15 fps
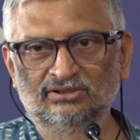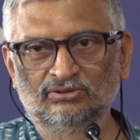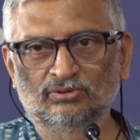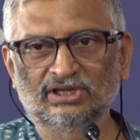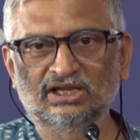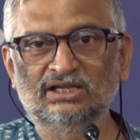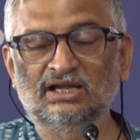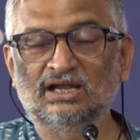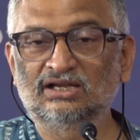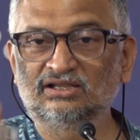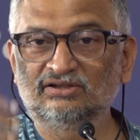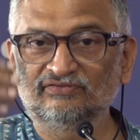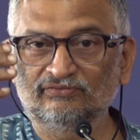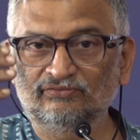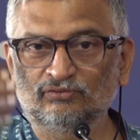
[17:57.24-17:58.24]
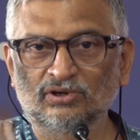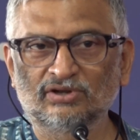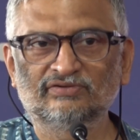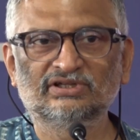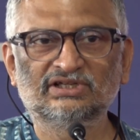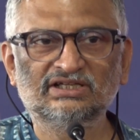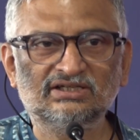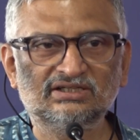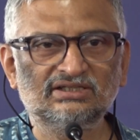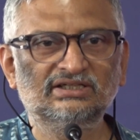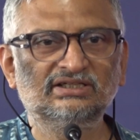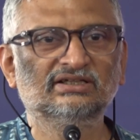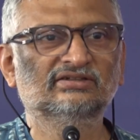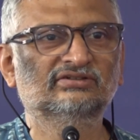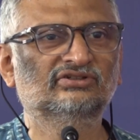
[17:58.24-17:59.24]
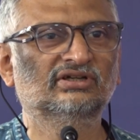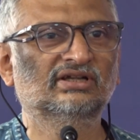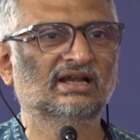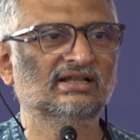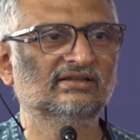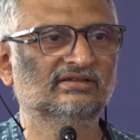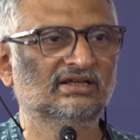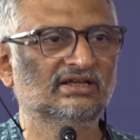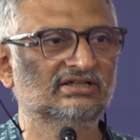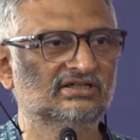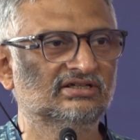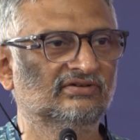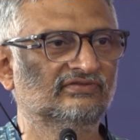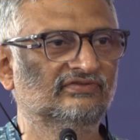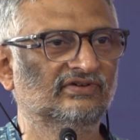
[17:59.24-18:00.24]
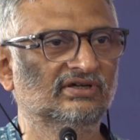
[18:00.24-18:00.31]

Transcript: Okay, and one of the earliest translation of